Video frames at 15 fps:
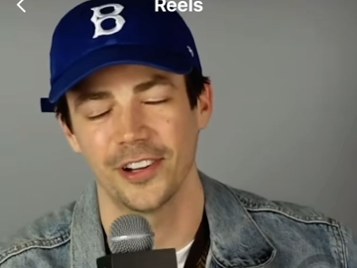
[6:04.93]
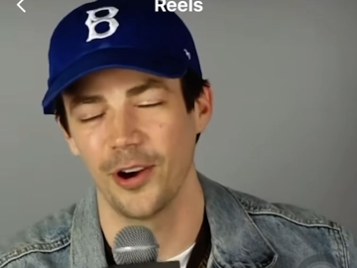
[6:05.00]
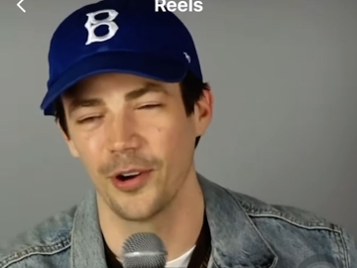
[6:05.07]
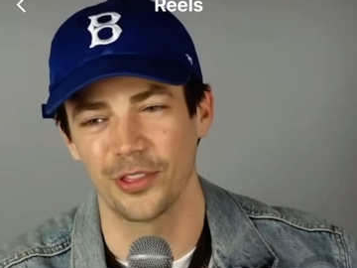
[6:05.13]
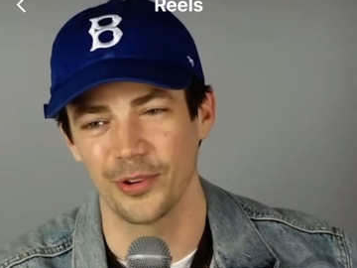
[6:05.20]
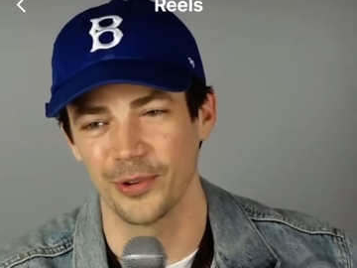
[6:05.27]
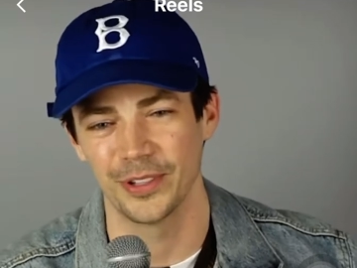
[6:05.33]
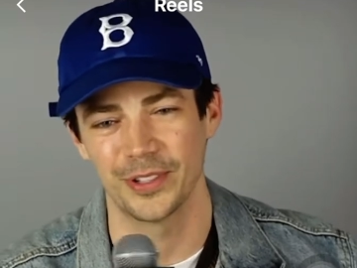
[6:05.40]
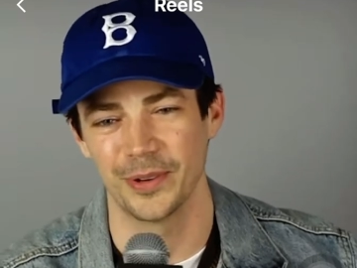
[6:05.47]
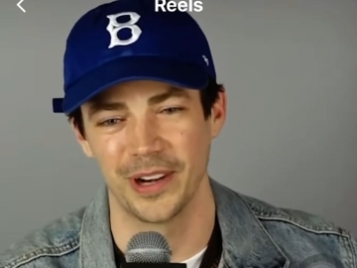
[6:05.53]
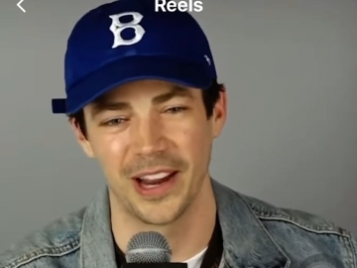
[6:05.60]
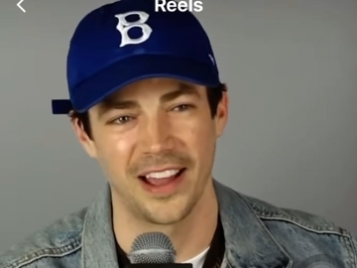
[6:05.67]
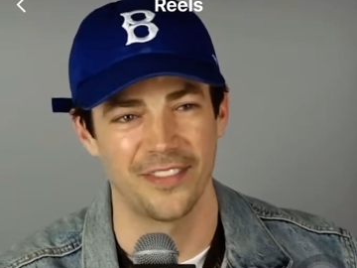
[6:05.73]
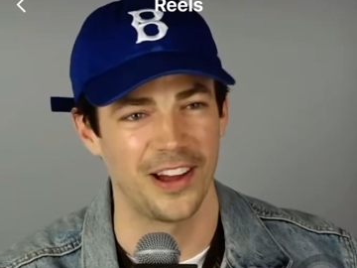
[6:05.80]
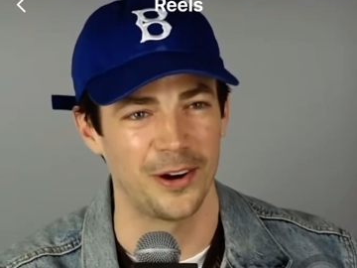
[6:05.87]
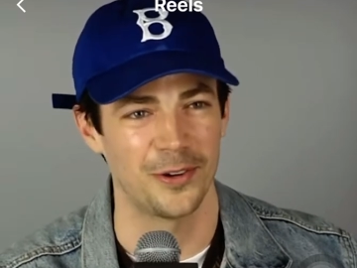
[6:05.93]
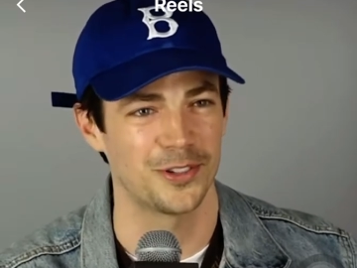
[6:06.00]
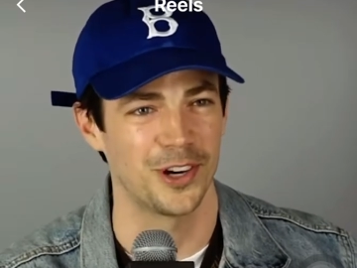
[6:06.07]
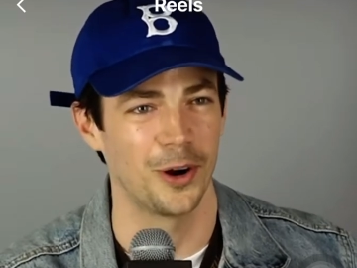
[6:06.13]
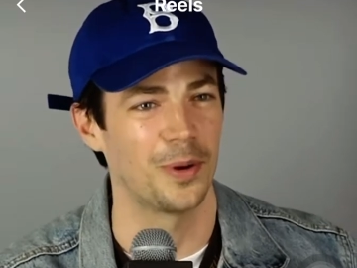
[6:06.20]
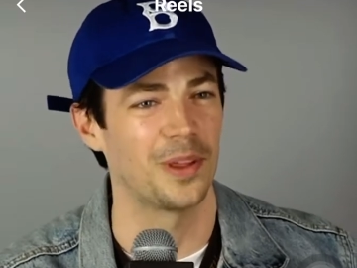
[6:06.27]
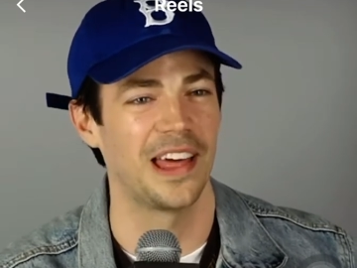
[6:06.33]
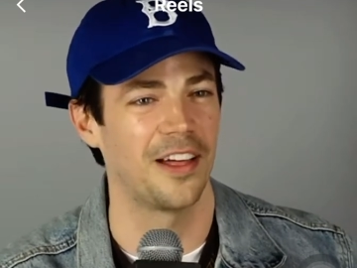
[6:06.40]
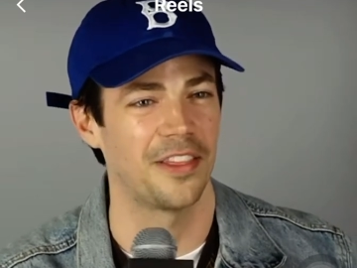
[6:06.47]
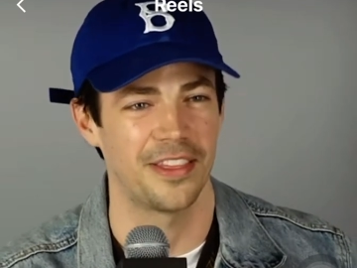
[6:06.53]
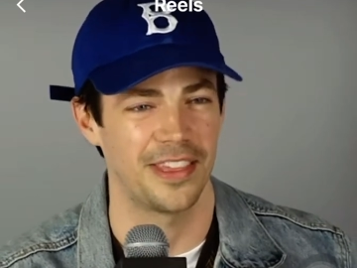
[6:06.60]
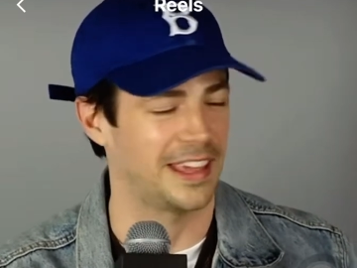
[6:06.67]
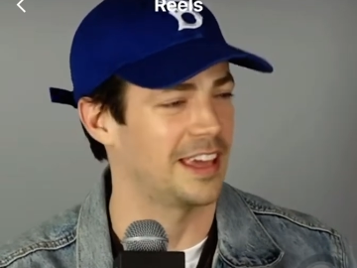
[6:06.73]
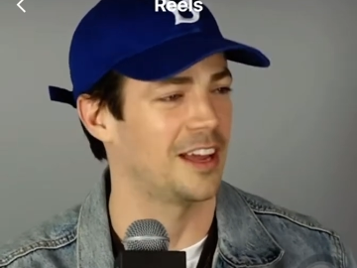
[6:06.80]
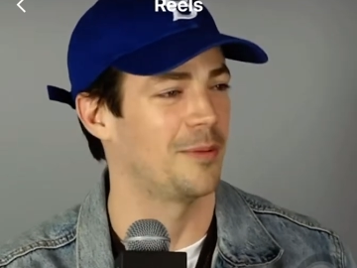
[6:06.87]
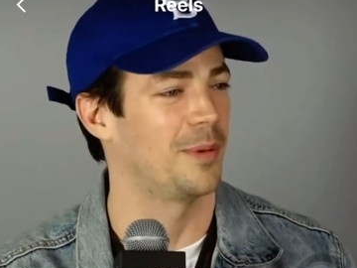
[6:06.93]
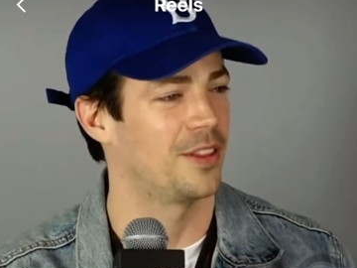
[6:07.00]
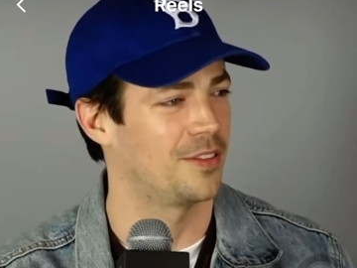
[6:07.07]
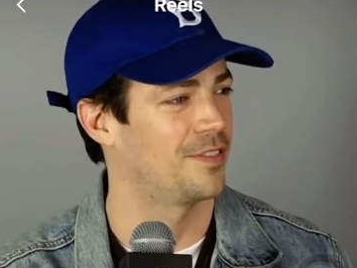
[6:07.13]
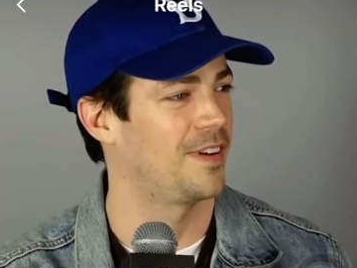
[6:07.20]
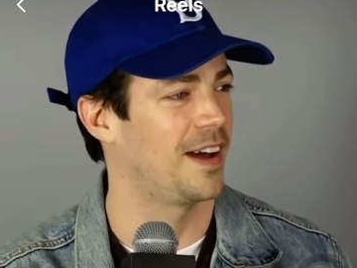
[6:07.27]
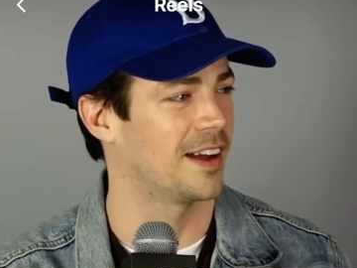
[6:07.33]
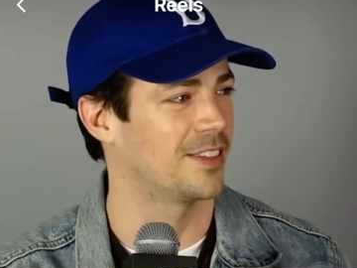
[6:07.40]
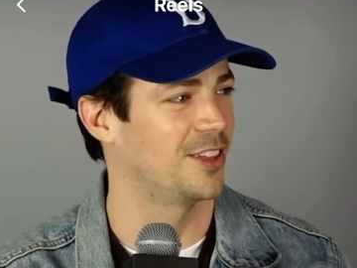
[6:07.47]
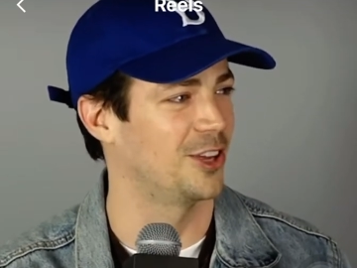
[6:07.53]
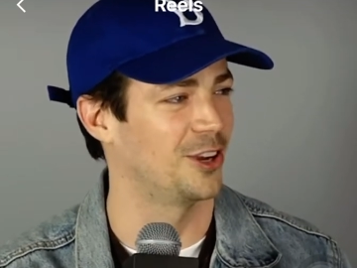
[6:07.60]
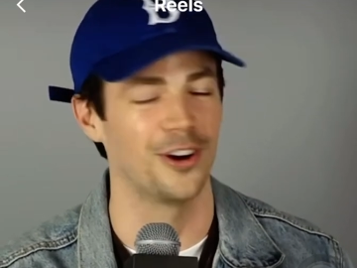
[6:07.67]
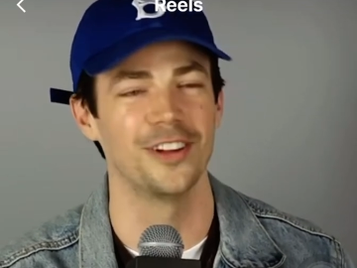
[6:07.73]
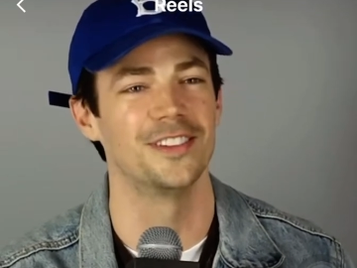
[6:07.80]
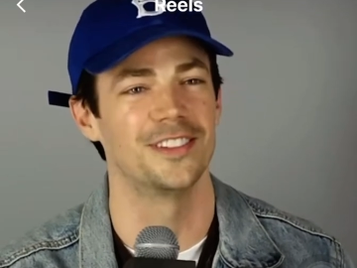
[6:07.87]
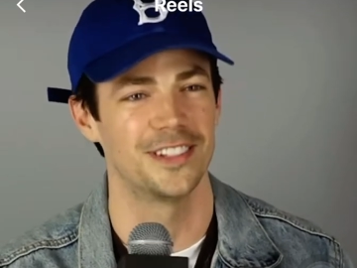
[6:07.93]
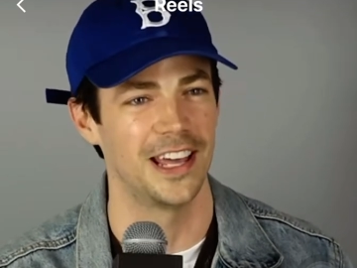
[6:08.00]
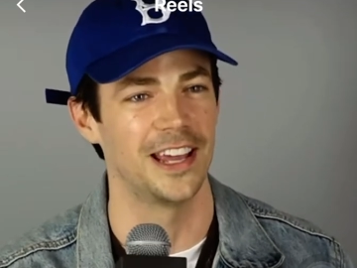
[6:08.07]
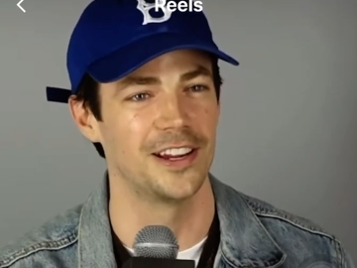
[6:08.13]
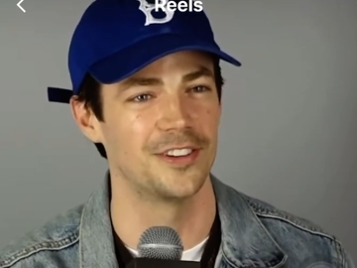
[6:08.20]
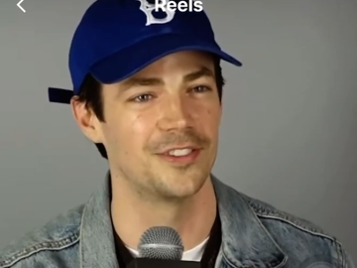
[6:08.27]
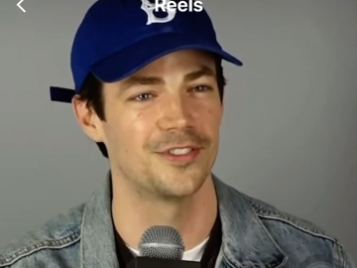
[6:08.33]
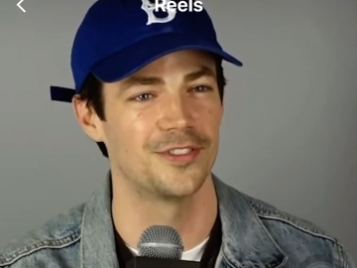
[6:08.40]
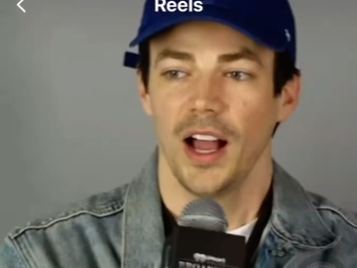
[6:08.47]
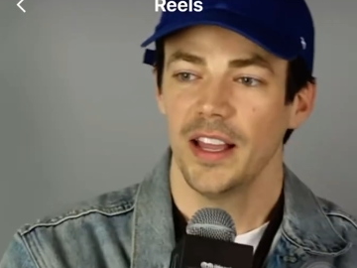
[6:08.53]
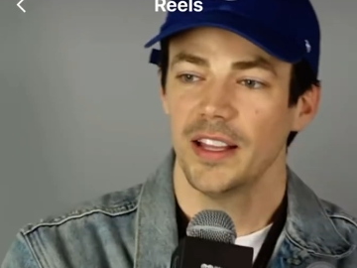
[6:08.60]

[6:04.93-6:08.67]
through a two and a half hour show without thinking about the fact that you're on stage.